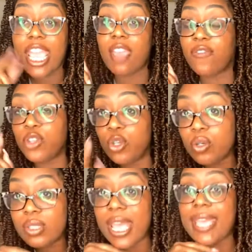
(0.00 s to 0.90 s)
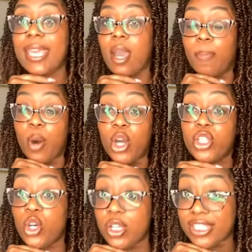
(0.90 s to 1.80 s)
If you take it upon
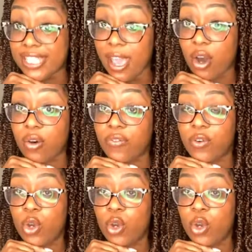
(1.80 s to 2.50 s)
yourself